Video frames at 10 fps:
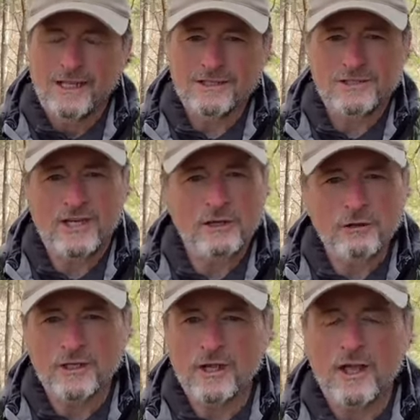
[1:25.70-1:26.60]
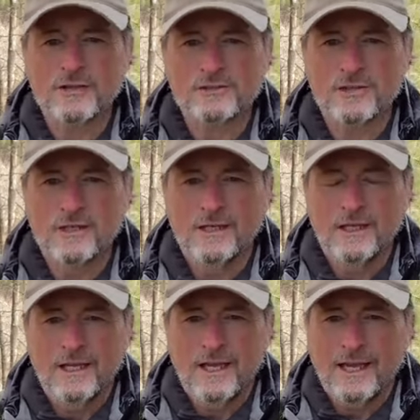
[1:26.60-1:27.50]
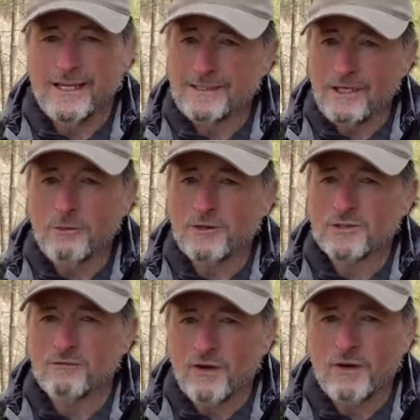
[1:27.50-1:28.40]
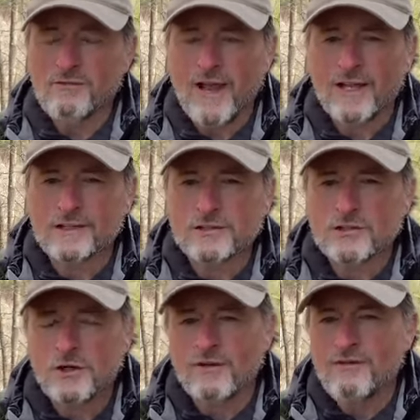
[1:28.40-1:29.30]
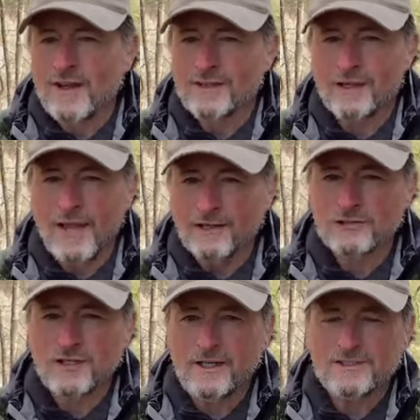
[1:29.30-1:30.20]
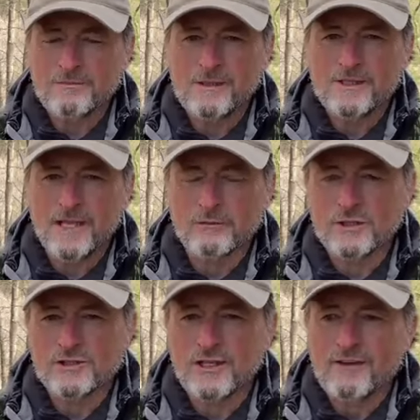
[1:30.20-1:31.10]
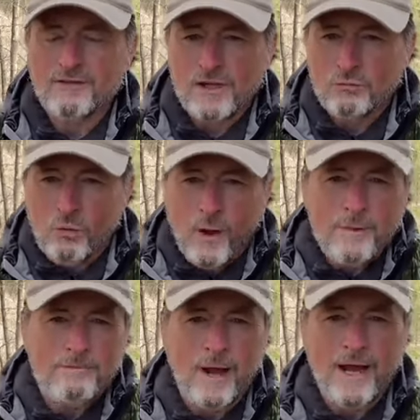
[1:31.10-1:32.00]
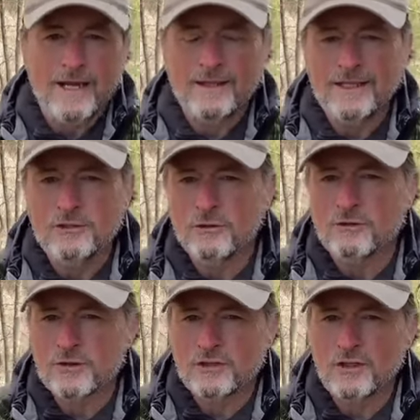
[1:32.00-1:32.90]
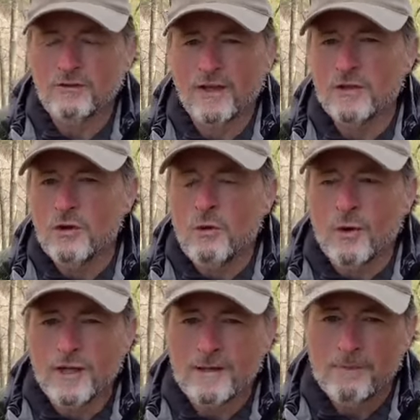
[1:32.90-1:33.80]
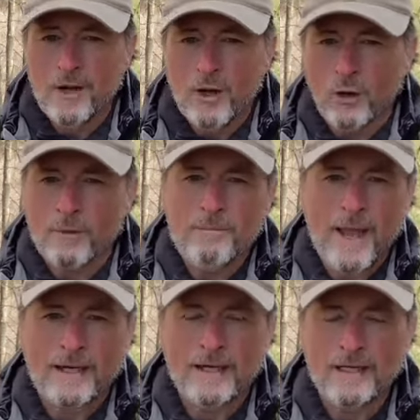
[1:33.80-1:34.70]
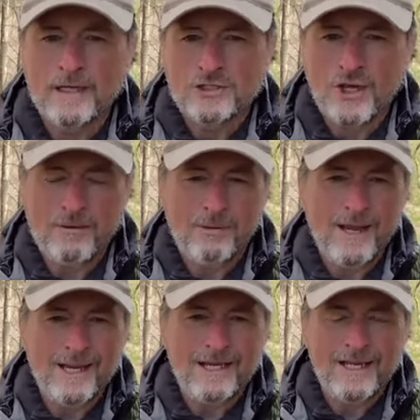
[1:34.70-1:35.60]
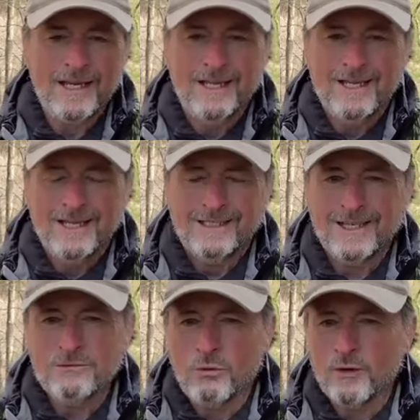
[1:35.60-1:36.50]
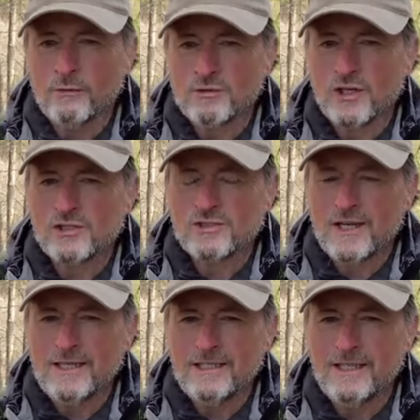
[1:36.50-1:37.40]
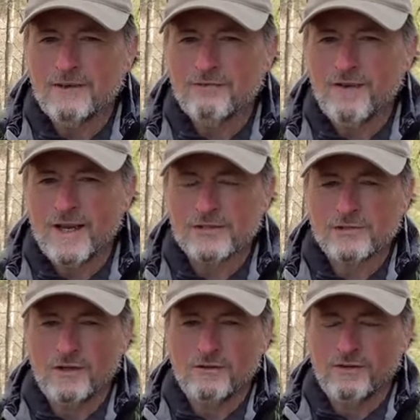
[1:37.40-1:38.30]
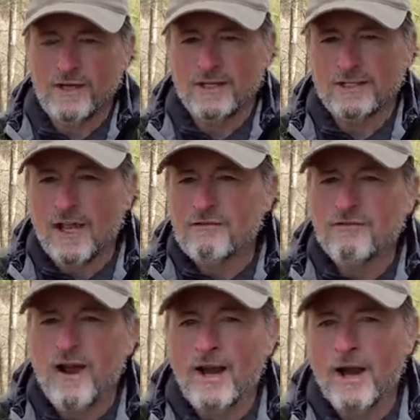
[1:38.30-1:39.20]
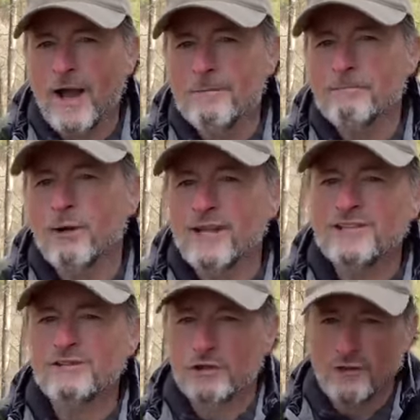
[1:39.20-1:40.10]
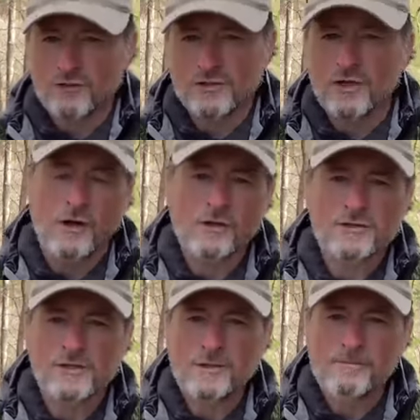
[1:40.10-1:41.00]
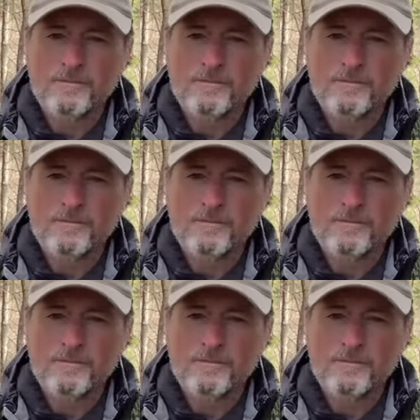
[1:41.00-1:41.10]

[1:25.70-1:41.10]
it's hearing loss. And I tell you what, this is a very valid concern. In fact, a lot of studies have been done recently. In fact, one by the University of Illinois, Urbana-Champaign, did one in which they studied the effects of gunfire on police service dogs,